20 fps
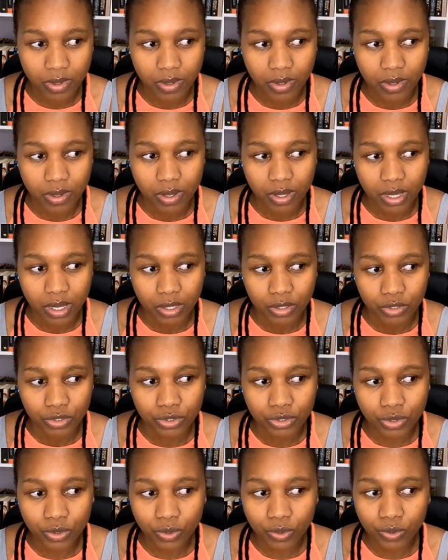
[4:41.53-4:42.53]

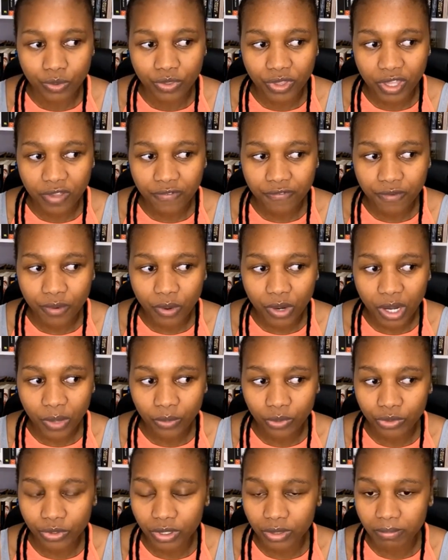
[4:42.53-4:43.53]
So therefore, I will
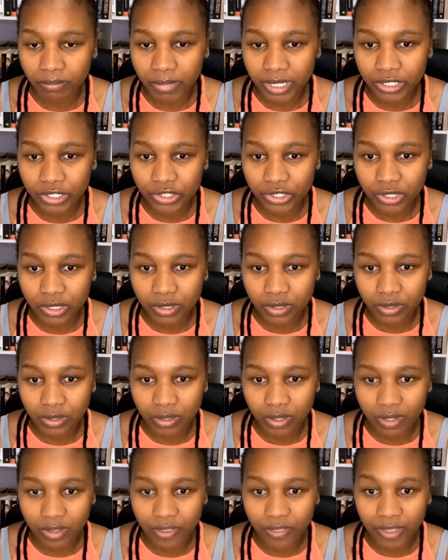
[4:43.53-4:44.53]
not mention
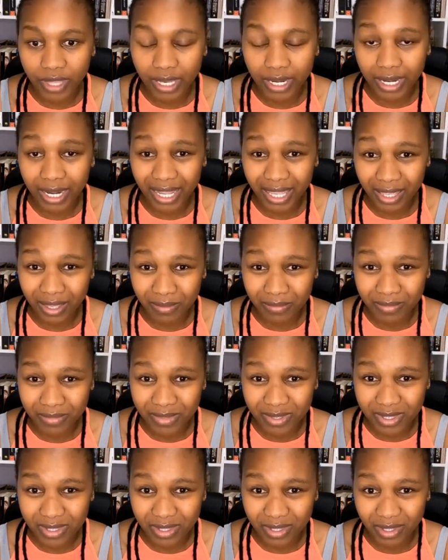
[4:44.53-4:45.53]
their names
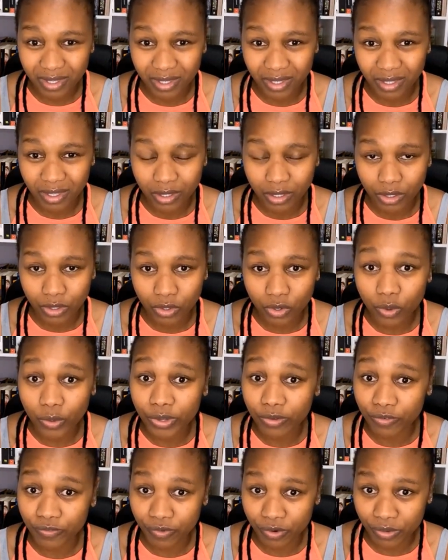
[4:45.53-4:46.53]
going
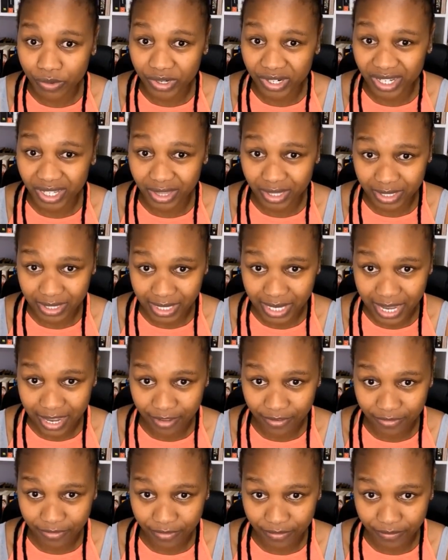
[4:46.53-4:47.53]
forward in this live,
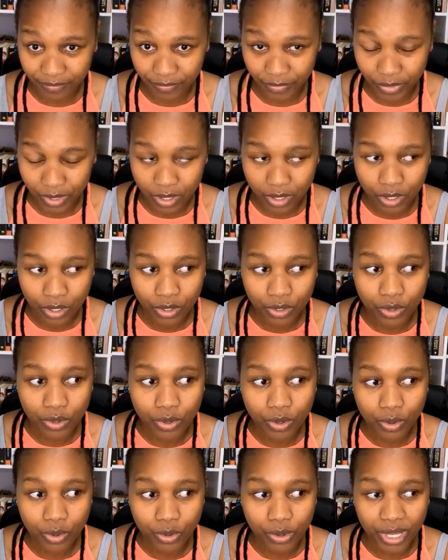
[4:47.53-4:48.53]
nor
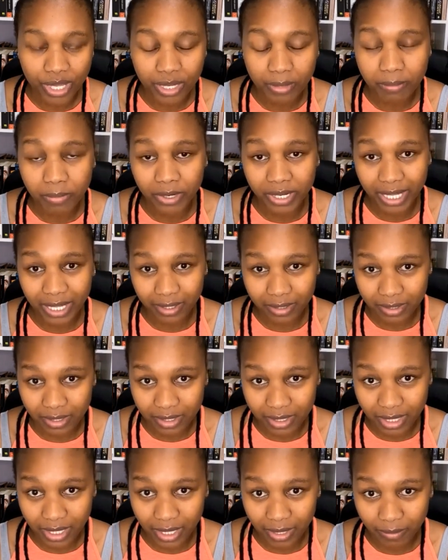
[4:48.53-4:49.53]
anybody else's
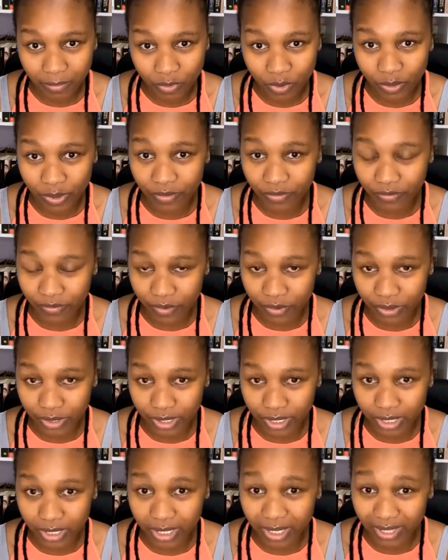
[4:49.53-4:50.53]
name going forward in
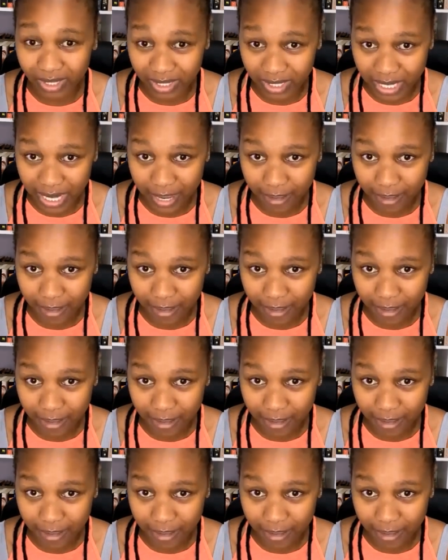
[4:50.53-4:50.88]
this live.